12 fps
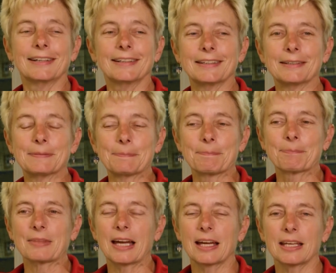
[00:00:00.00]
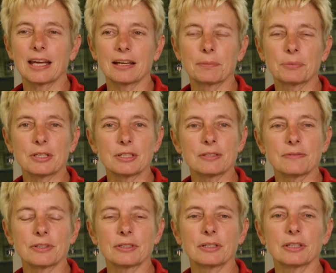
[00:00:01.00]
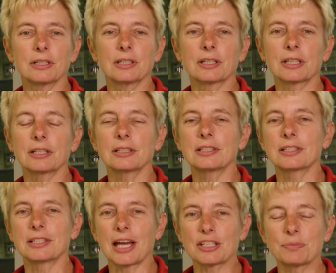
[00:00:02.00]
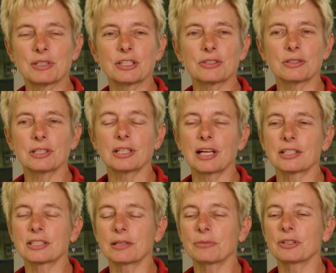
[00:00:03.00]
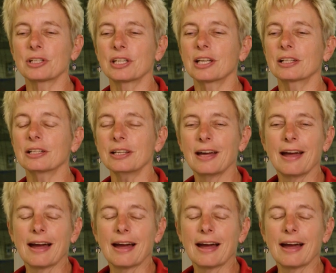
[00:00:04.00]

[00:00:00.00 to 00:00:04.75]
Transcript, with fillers: Um, I'd had a pretty severe Achilles attachment injury last summer in England.